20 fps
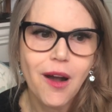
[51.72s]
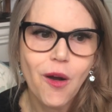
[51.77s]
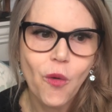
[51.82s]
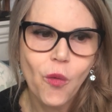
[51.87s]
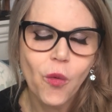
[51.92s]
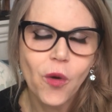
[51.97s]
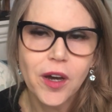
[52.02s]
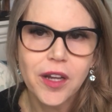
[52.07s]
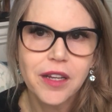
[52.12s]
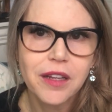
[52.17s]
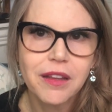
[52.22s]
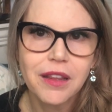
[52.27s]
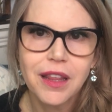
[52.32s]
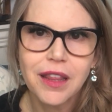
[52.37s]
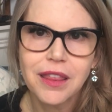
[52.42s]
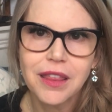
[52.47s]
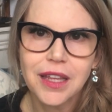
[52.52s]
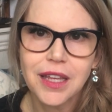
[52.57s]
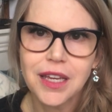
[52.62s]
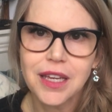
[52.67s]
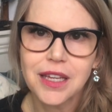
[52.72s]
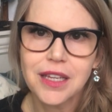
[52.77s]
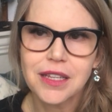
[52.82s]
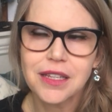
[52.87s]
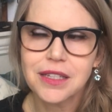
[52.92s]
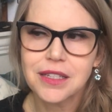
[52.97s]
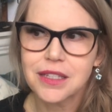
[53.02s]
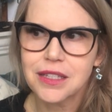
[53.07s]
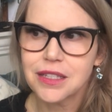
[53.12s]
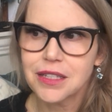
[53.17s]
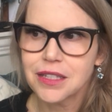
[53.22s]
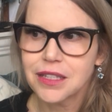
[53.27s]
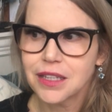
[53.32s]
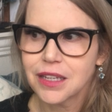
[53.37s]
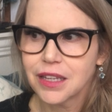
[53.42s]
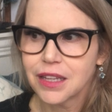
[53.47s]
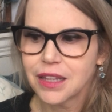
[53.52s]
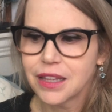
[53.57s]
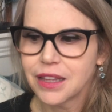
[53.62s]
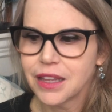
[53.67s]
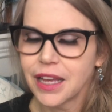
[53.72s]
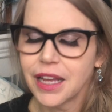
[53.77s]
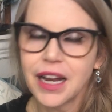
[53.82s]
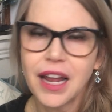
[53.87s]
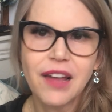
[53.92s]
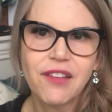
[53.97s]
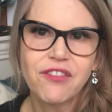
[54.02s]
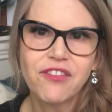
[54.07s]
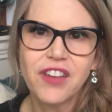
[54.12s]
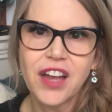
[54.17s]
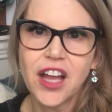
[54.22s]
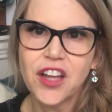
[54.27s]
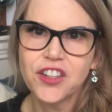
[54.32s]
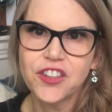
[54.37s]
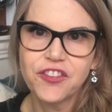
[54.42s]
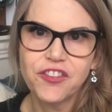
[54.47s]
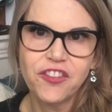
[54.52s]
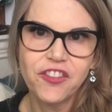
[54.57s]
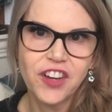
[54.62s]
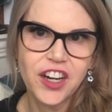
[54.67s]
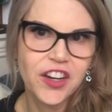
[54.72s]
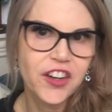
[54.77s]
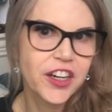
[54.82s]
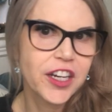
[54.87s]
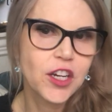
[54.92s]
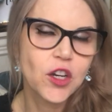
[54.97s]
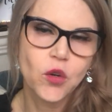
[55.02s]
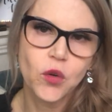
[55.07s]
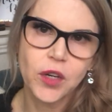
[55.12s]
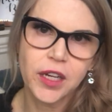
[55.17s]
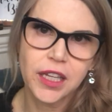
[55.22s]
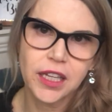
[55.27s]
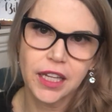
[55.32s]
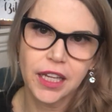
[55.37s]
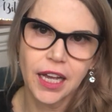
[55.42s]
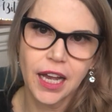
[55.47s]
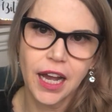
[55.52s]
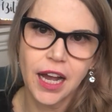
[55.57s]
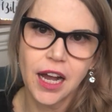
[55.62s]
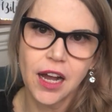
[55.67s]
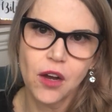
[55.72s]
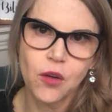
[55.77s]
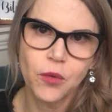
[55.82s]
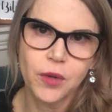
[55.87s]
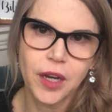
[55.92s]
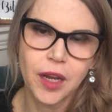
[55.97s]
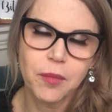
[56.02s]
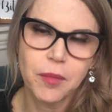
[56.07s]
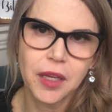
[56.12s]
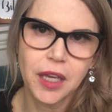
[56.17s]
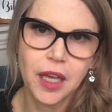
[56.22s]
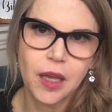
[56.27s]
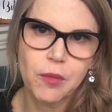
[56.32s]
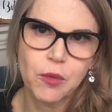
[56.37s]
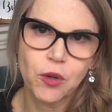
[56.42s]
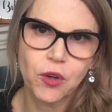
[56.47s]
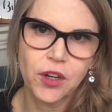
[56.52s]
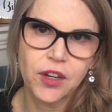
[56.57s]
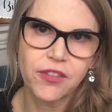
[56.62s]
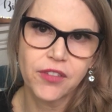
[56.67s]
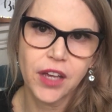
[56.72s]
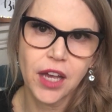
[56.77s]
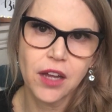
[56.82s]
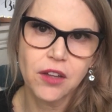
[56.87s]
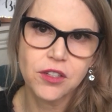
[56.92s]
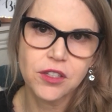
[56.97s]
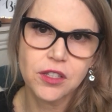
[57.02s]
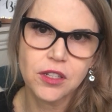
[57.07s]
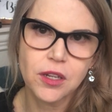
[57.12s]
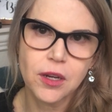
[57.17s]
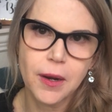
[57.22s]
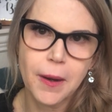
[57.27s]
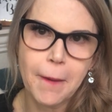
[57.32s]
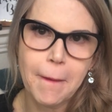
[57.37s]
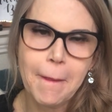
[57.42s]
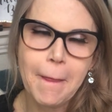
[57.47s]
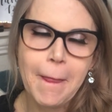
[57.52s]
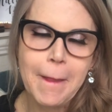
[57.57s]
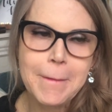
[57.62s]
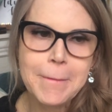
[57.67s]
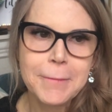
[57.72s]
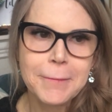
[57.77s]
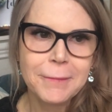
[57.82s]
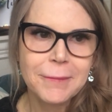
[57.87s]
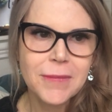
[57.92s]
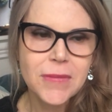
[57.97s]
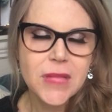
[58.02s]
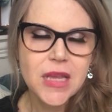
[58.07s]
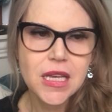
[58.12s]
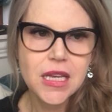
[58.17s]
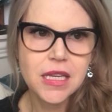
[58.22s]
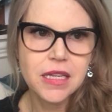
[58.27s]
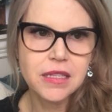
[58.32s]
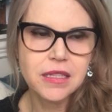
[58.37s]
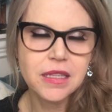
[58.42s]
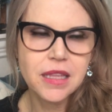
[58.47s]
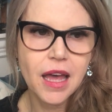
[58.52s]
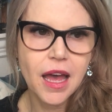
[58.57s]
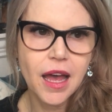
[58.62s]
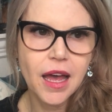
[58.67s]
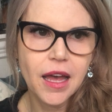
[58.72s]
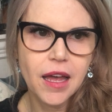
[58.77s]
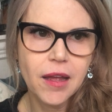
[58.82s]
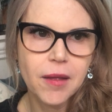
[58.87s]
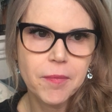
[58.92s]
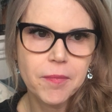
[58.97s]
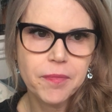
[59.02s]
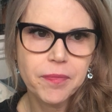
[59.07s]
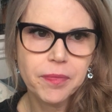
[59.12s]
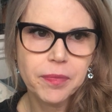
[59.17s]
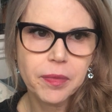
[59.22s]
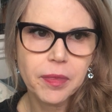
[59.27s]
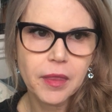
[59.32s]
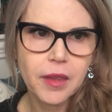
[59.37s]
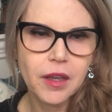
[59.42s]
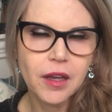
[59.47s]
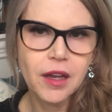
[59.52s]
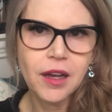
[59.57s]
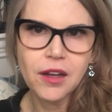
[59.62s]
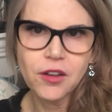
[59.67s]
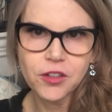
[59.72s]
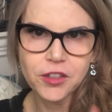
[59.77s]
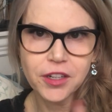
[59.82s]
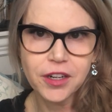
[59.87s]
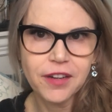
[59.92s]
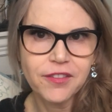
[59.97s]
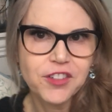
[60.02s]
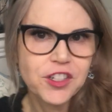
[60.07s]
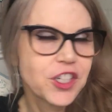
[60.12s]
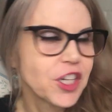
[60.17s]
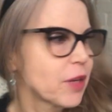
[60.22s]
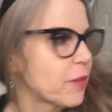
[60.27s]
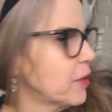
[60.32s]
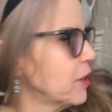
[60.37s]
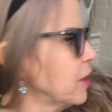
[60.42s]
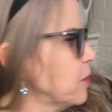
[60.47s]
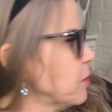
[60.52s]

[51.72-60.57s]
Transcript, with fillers: one of the things that I found very quickly out when I became a grief counselor is that, hold on, I have to check my